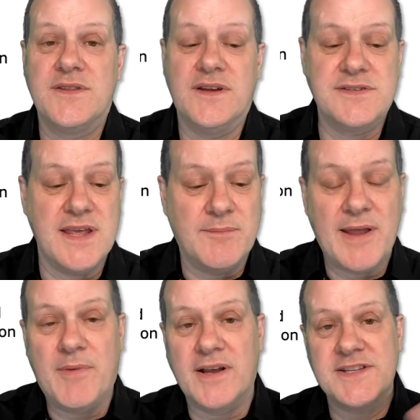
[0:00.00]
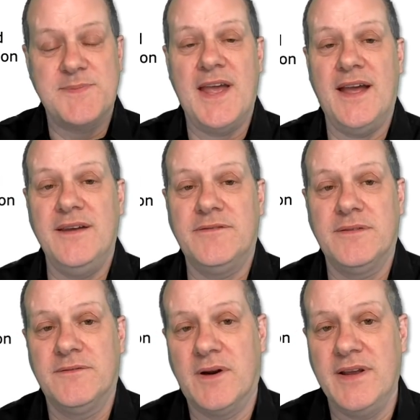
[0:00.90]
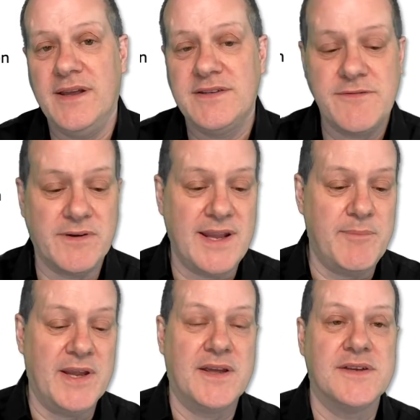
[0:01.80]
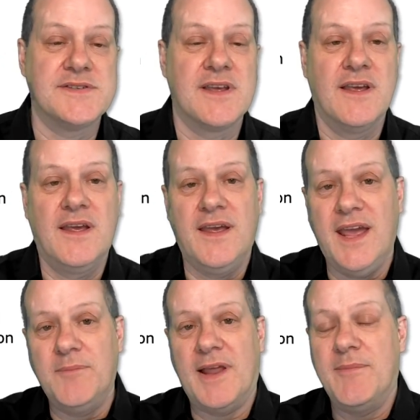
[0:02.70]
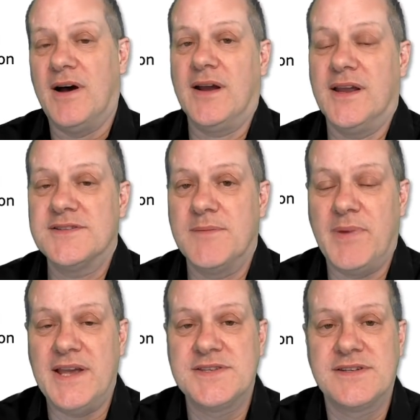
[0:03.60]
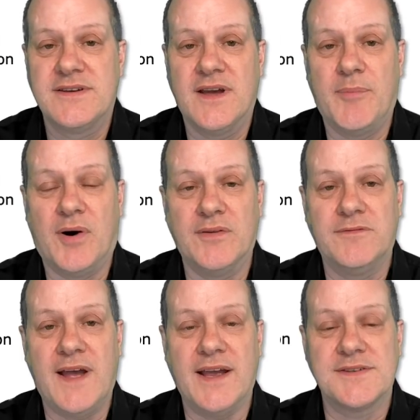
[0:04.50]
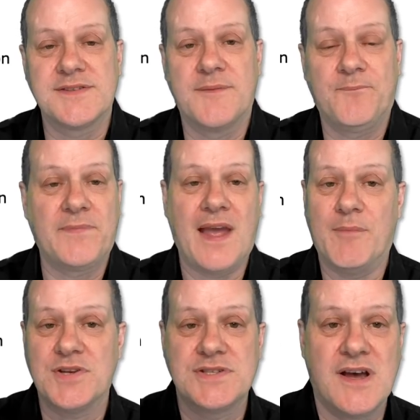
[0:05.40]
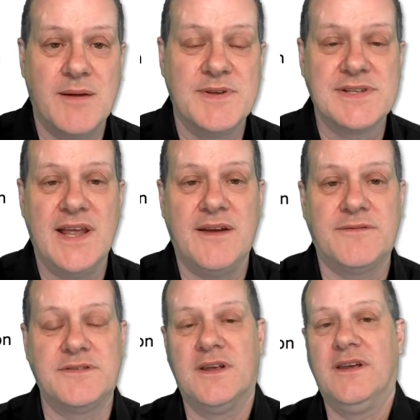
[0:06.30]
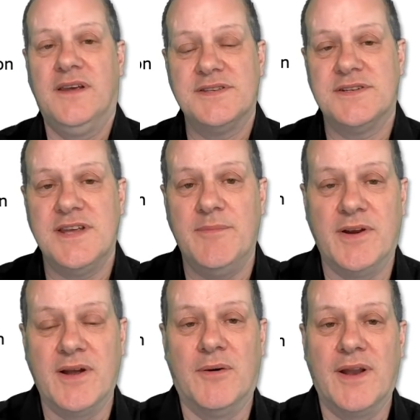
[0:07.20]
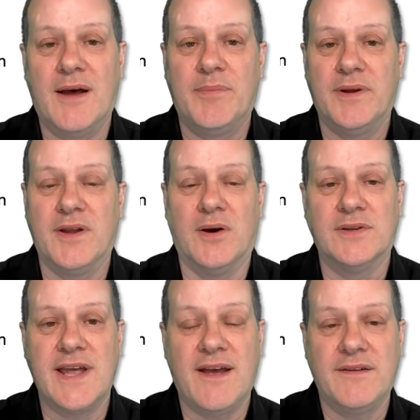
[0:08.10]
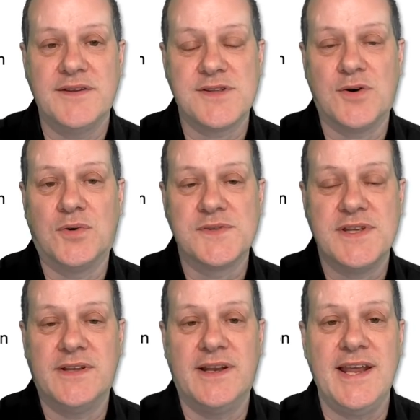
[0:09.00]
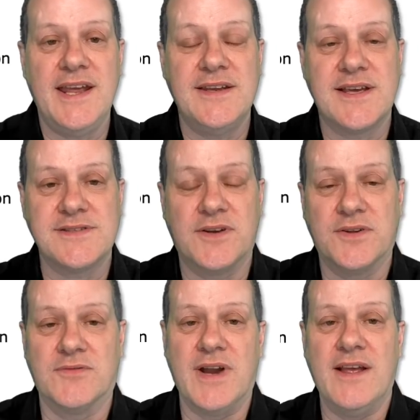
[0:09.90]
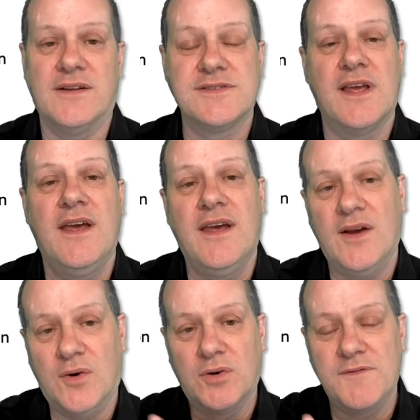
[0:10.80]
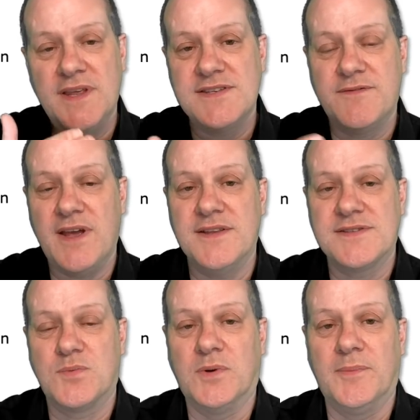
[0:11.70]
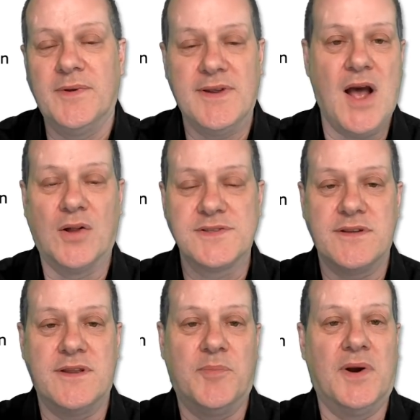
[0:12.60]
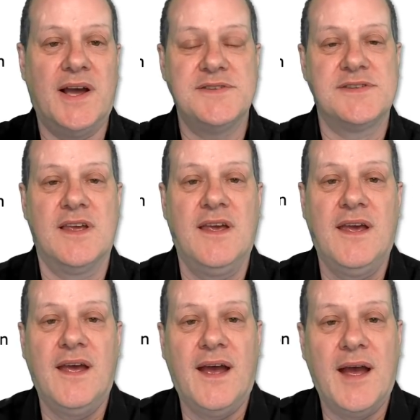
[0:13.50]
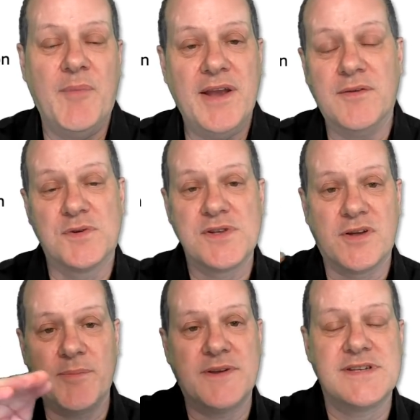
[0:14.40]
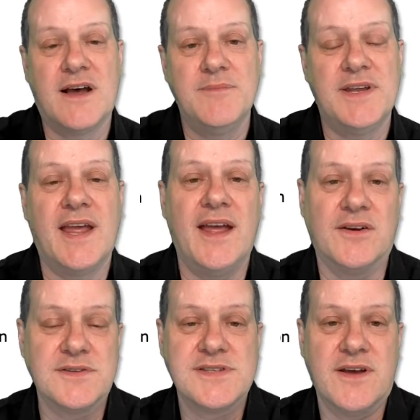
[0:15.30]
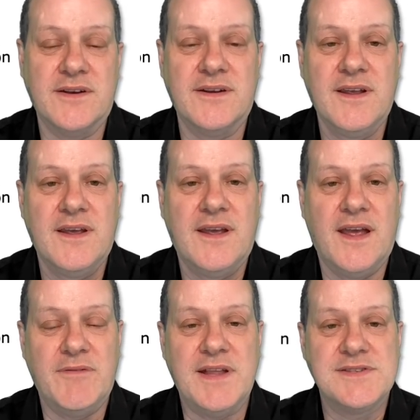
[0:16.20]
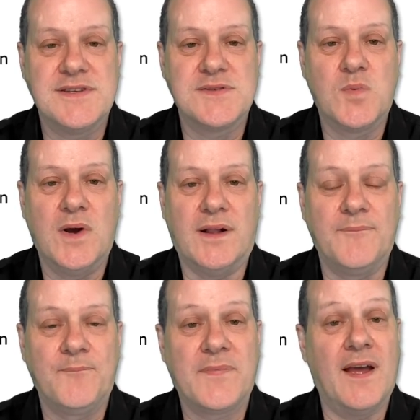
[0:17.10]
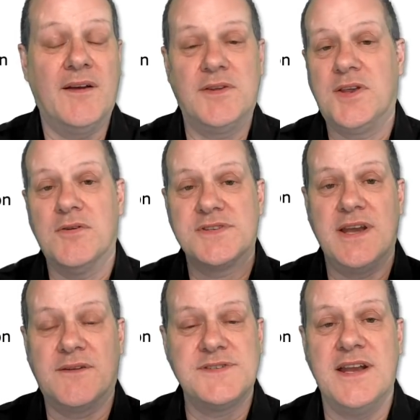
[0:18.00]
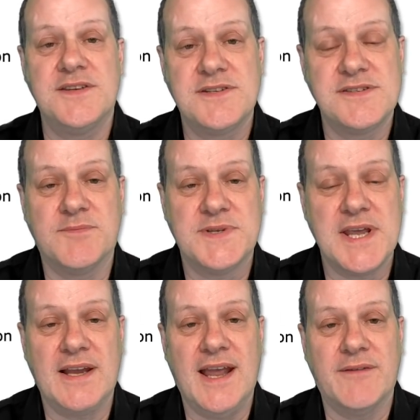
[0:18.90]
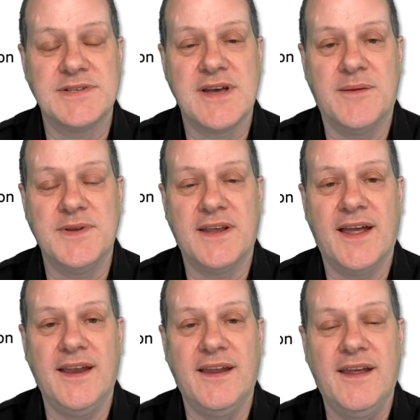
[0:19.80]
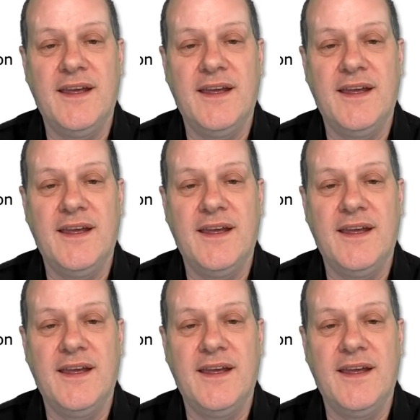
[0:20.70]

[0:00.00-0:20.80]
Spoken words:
that in-play markets behave very differently because in-play markets are based upon facts. How much time is left? Is a team a goal up, a goal down? Is the horse in the lead? Has it got the rails? All of these events will alter the price. And you've also got a bit of time decay on certain events as well. Curiously enough, tennis doesn't particularly have a time decay